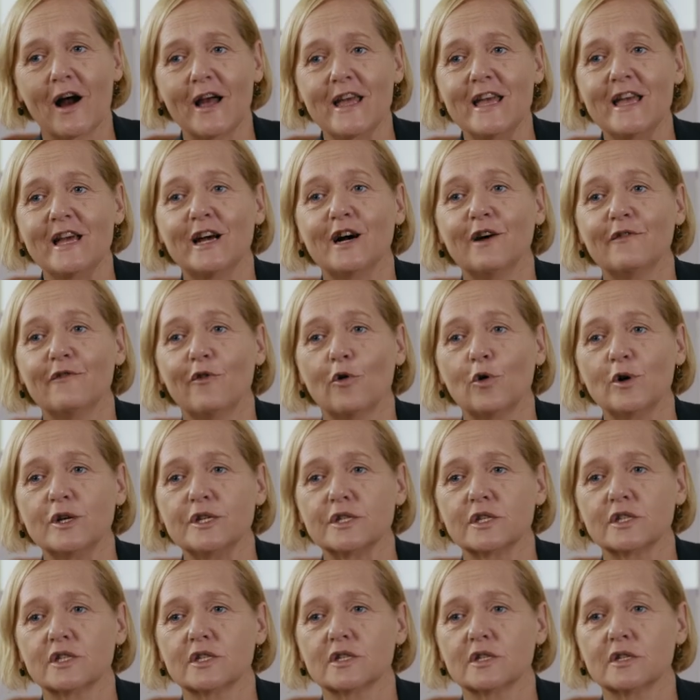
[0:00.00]
I hear her
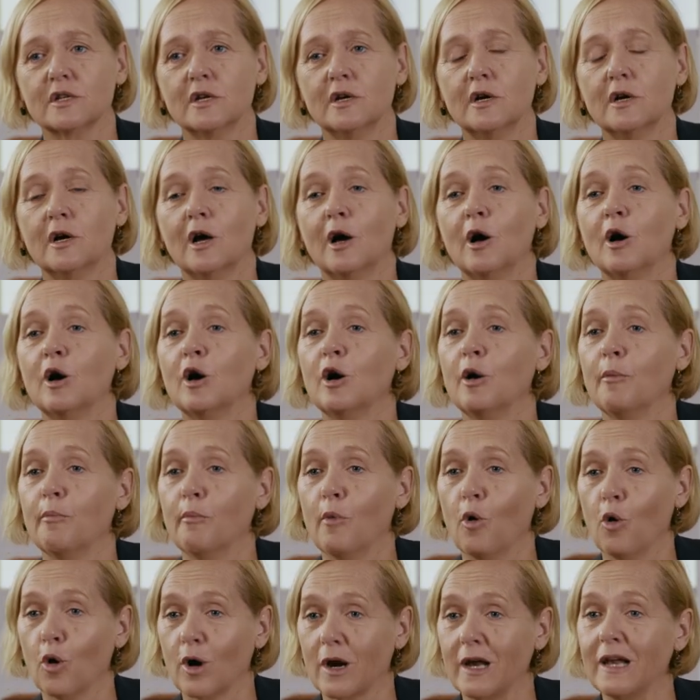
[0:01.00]
voice
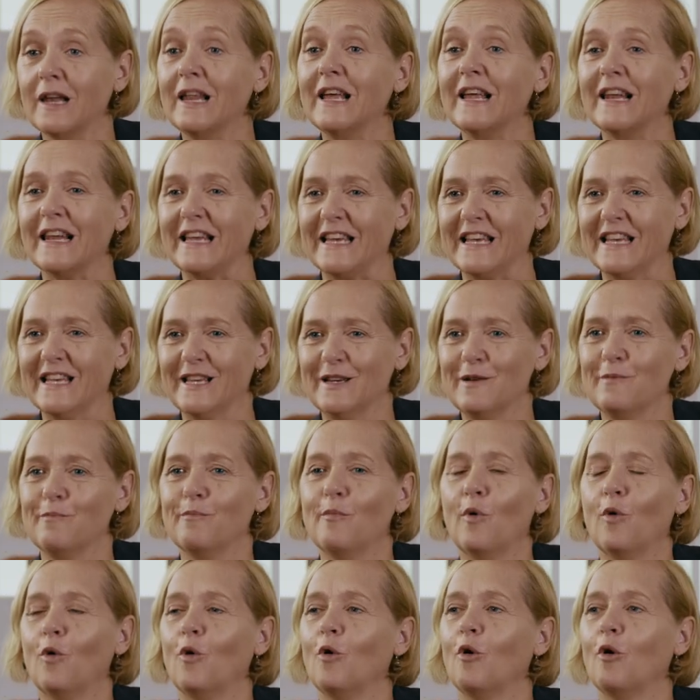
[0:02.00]
more clearly,
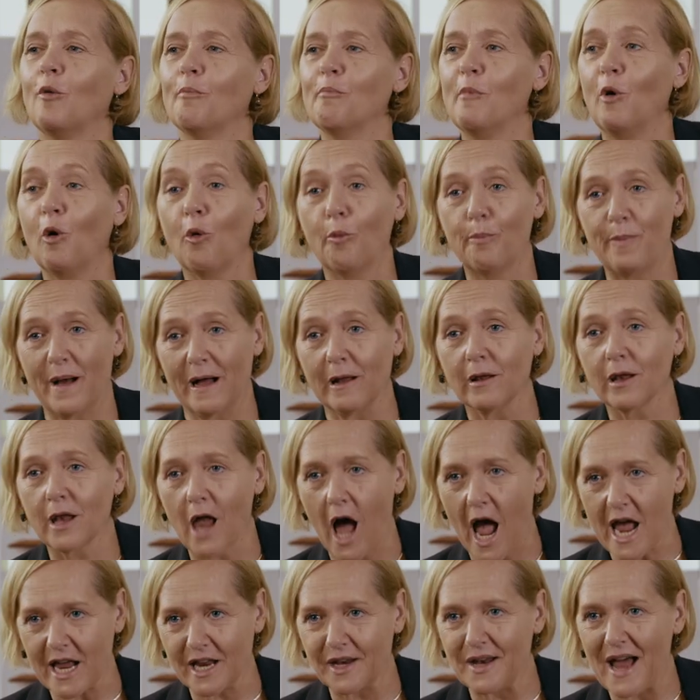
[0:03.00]
more
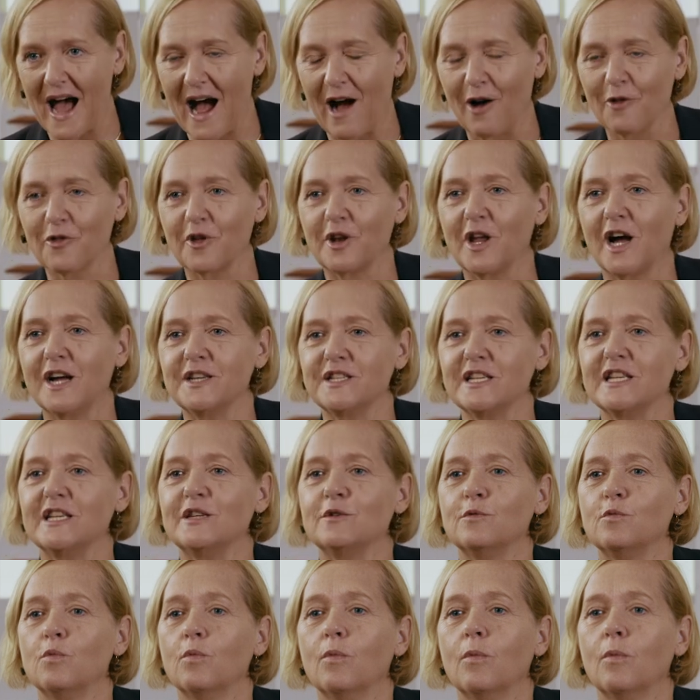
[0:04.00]
bell-like now than I
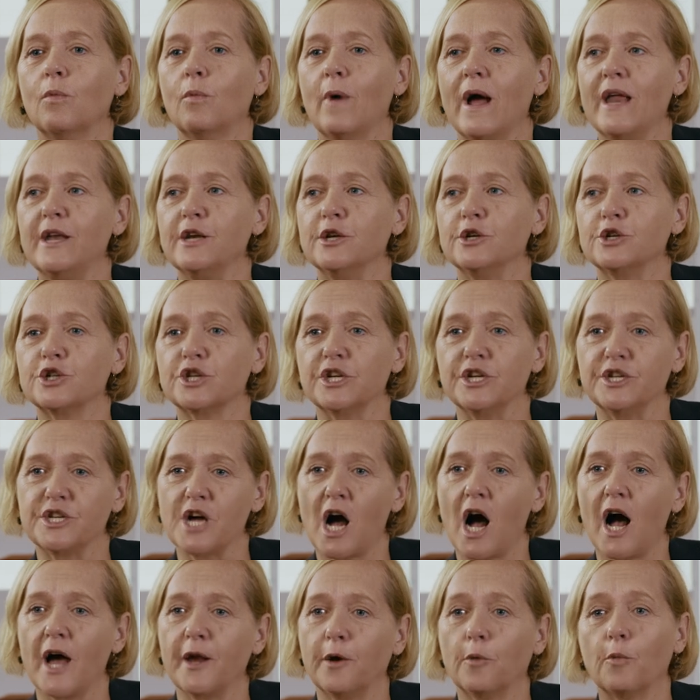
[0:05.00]
did when she
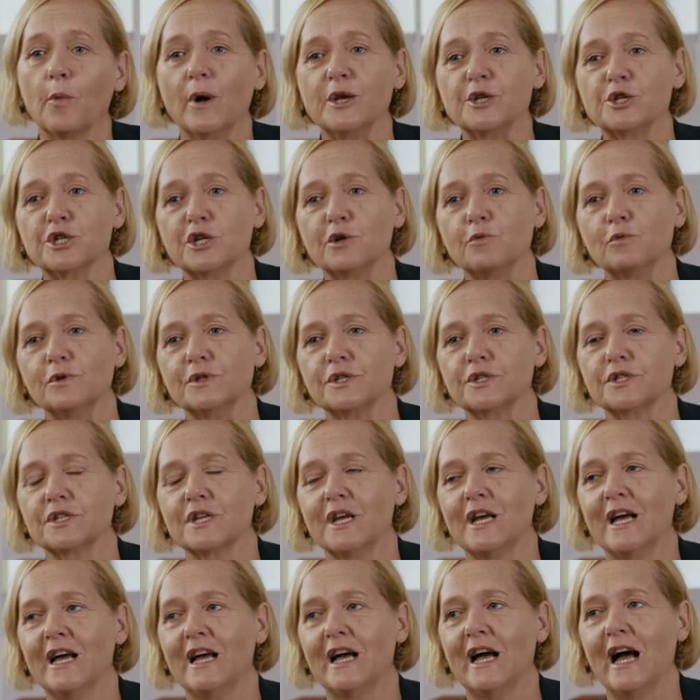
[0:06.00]
died and when she
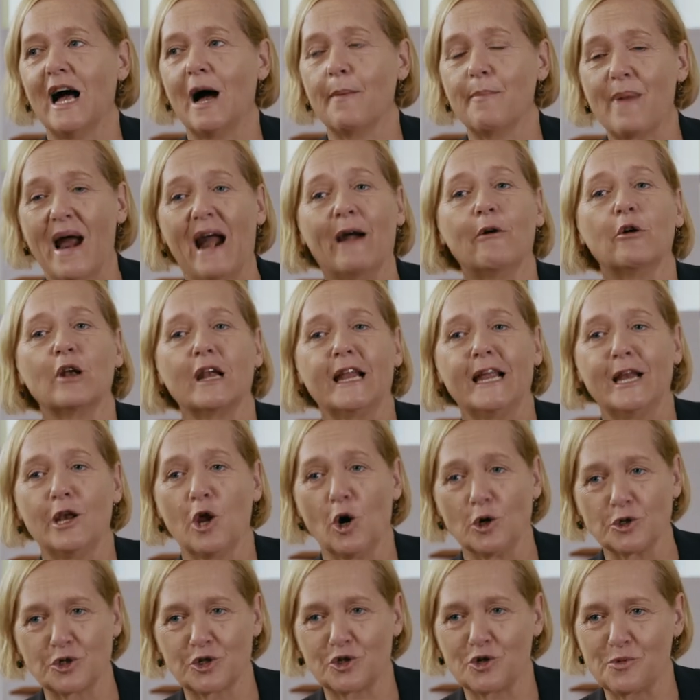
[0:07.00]
was apparently
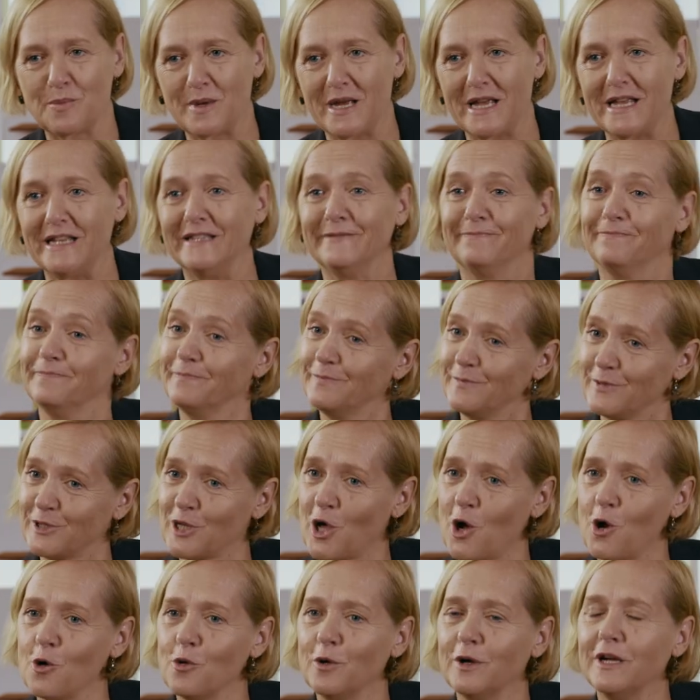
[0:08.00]
lost to me.
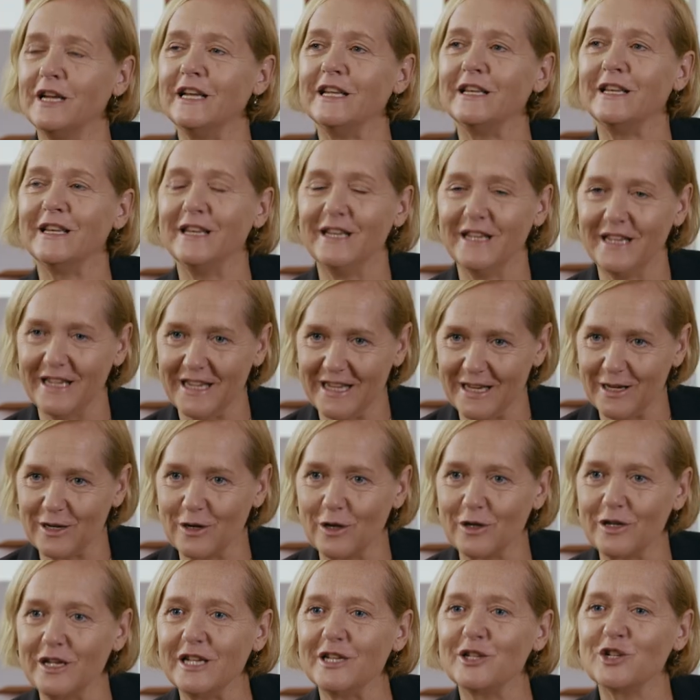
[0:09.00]
So it
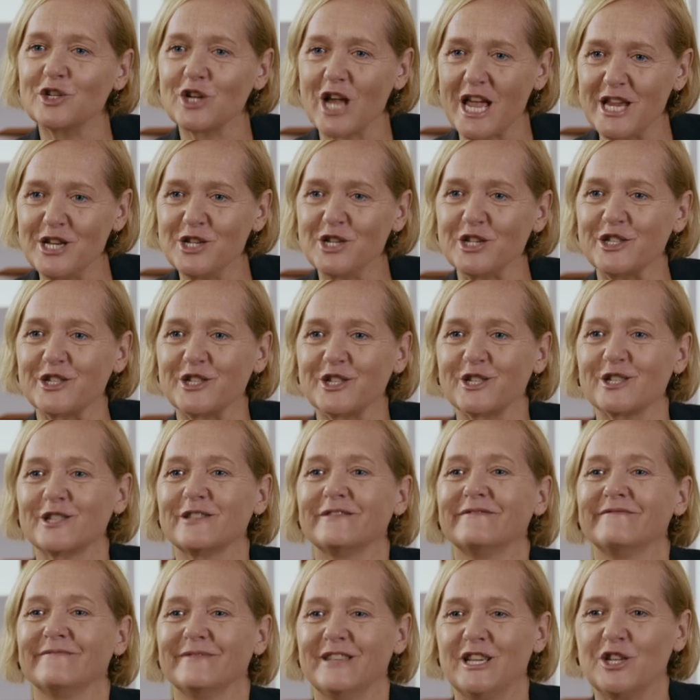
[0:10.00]

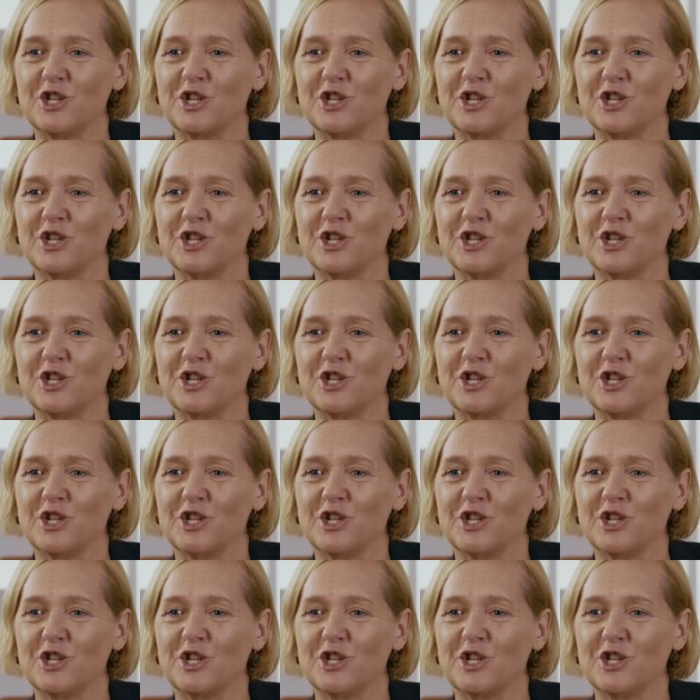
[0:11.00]
changes, mm.